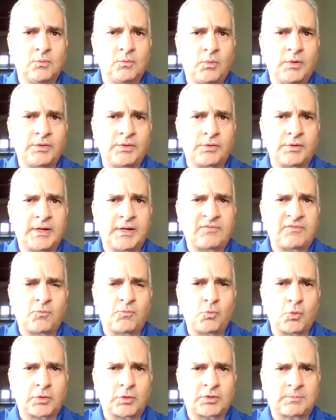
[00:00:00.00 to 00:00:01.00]
with our
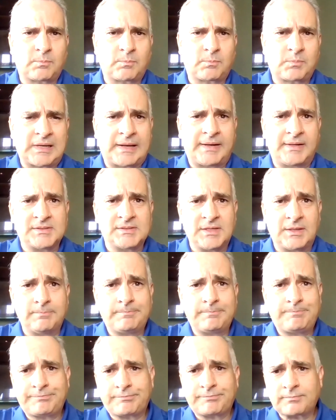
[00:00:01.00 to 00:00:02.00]
network planning
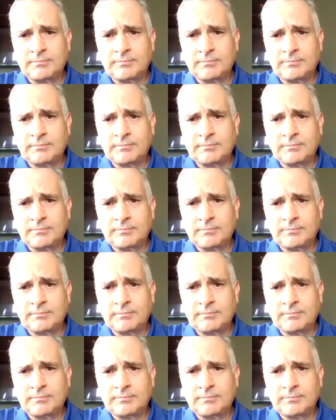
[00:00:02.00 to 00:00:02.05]
team.